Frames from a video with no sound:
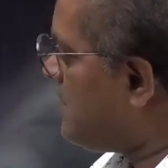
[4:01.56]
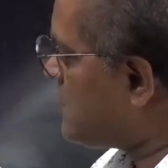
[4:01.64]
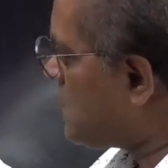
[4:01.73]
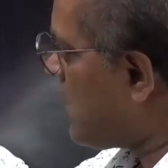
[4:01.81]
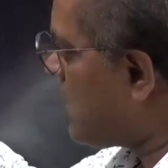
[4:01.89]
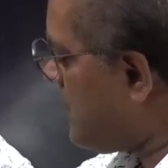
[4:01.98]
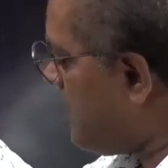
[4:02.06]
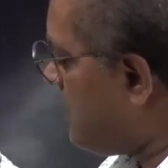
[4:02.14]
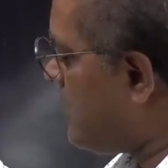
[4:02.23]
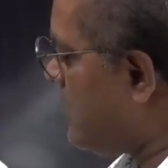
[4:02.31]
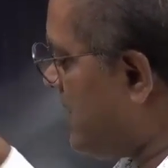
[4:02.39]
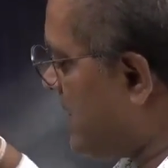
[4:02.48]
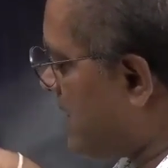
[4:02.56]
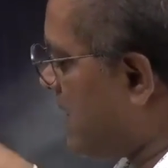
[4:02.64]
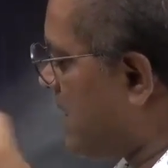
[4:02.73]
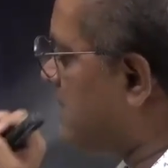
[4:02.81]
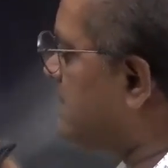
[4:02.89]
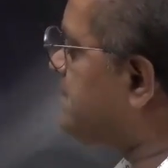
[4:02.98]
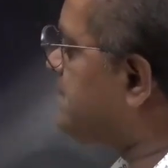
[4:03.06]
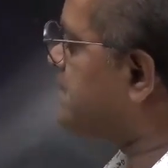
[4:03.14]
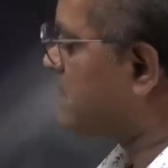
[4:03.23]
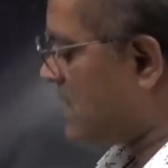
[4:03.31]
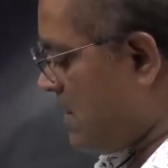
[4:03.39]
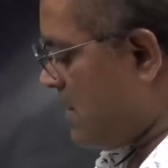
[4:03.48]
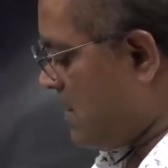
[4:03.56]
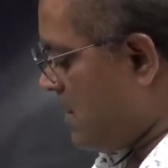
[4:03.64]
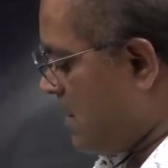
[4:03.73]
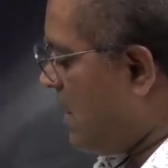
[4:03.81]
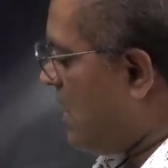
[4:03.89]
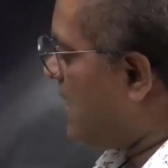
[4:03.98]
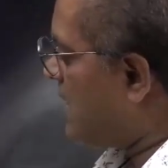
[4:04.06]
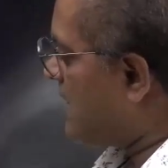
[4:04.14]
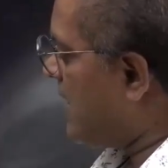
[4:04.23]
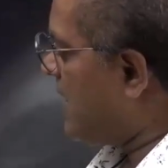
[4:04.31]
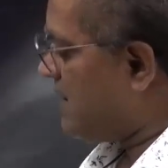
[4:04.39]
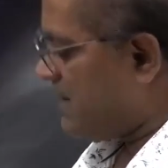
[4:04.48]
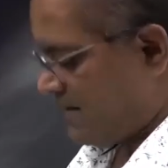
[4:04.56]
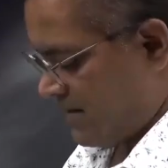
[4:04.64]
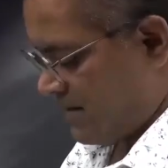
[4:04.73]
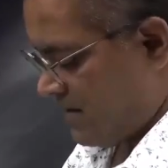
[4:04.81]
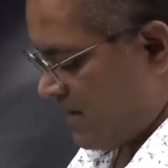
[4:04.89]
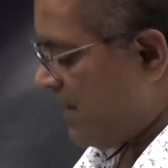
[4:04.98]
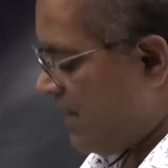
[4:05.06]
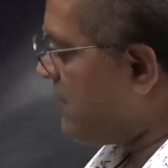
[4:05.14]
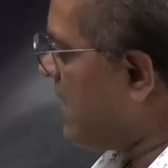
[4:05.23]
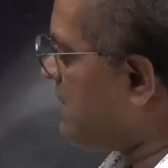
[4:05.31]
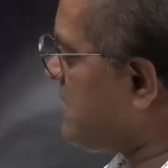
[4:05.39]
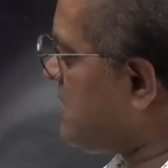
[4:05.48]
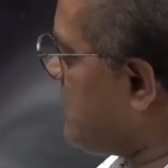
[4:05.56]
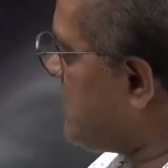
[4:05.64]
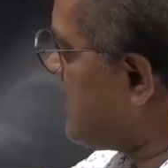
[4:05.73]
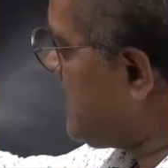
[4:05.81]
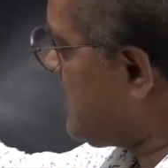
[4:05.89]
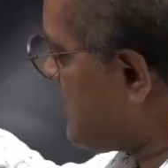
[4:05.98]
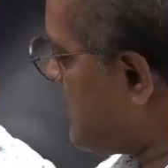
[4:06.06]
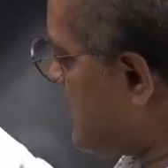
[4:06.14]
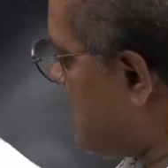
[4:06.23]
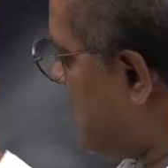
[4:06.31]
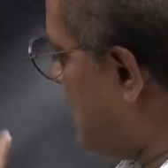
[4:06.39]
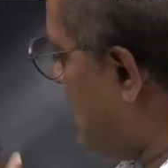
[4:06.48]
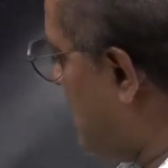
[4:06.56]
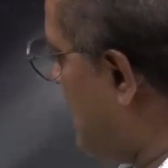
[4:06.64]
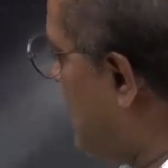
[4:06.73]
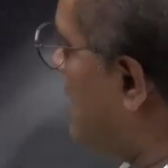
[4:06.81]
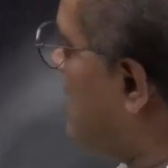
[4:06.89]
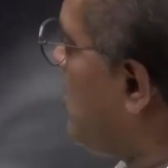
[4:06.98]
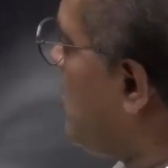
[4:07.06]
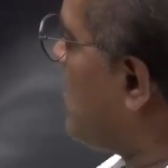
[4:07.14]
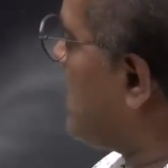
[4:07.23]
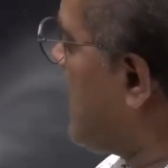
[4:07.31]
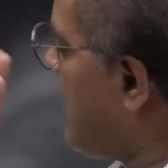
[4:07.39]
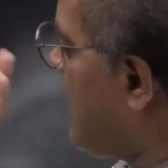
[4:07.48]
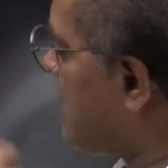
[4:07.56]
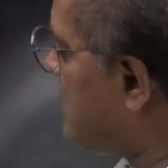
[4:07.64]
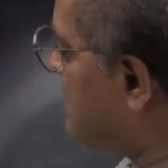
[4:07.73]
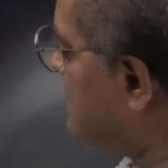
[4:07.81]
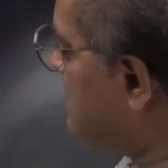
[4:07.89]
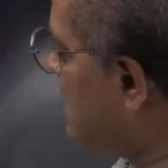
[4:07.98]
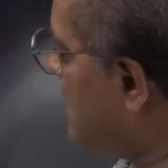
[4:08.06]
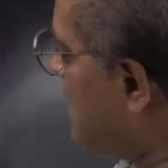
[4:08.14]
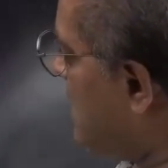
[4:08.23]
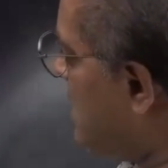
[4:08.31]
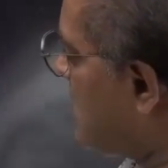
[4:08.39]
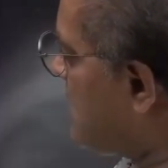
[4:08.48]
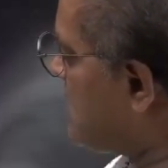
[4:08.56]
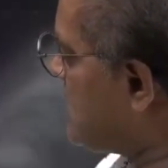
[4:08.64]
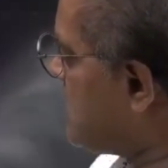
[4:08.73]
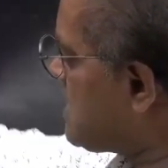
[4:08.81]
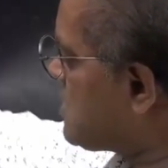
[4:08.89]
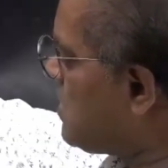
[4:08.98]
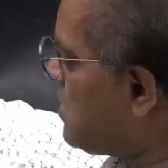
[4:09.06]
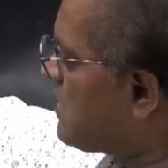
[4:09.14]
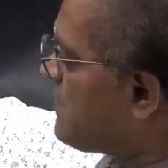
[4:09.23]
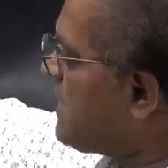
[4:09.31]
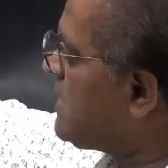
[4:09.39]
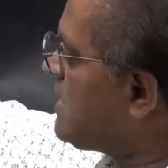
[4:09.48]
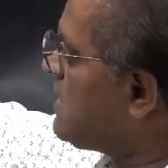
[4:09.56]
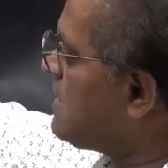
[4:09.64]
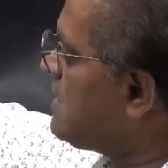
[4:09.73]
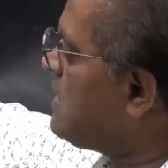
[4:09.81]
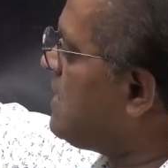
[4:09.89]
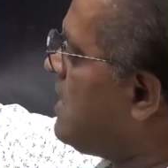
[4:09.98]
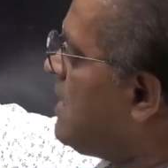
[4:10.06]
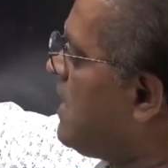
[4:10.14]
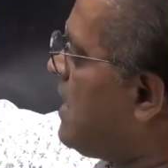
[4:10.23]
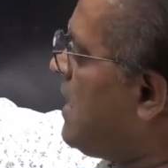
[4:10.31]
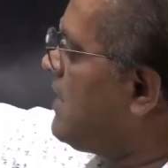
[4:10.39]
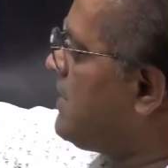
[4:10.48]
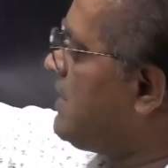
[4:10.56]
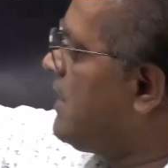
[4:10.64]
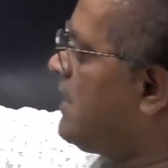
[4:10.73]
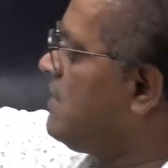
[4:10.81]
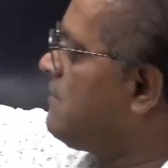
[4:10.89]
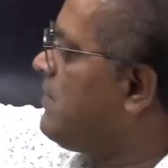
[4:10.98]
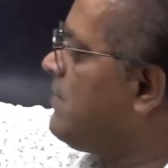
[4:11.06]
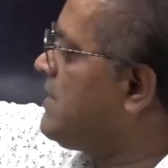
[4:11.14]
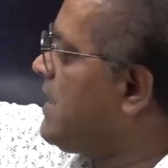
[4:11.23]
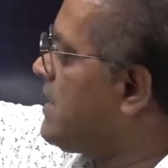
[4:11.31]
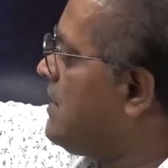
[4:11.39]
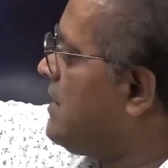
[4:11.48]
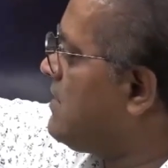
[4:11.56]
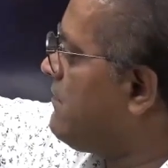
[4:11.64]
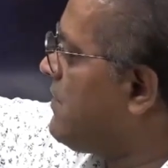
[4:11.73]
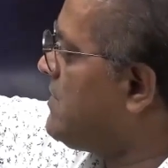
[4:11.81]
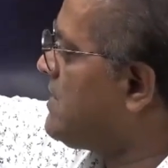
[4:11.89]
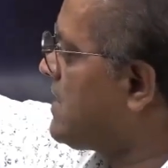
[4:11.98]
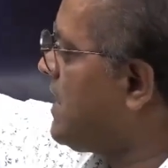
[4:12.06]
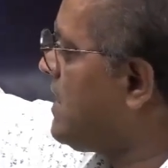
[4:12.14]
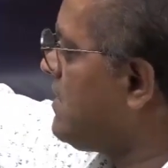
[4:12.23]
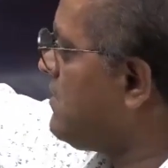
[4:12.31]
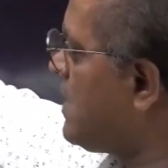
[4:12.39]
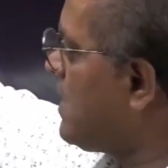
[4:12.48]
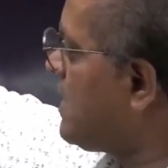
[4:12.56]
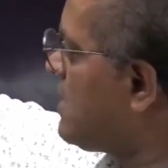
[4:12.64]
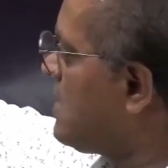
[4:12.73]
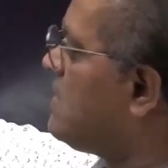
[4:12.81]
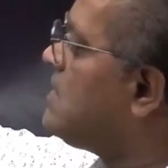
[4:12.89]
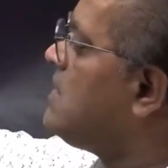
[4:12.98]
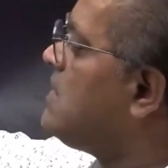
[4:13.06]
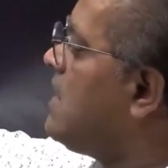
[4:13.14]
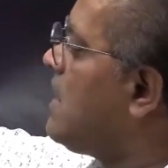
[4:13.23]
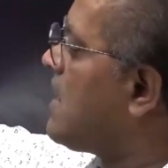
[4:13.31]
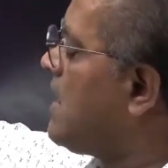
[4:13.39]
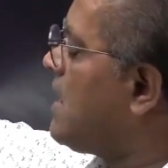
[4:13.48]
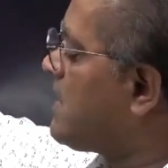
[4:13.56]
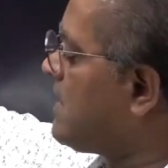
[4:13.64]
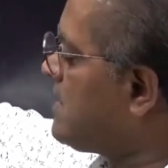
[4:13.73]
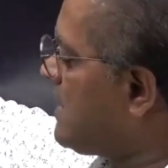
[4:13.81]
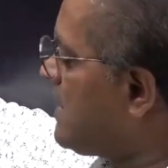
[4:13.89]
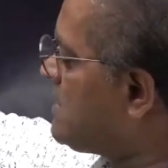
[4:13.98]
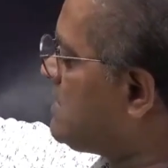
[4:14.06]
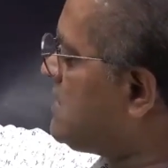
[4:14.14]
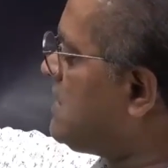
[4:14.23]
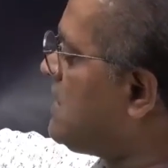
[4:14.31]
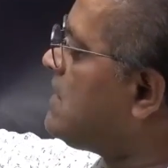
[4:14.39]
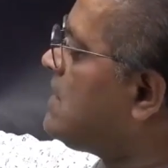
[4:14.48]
solar powered vehicle. And then if you observe in this block diagram, you can see this is a solar panel. And then from the sun, we are collecting the energy,